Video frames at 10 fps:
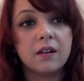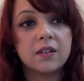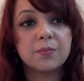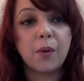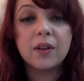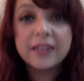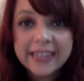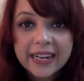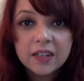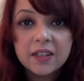
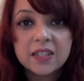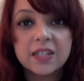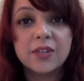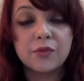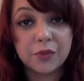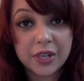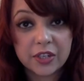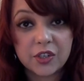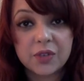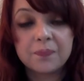spontaneously
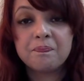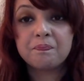reach.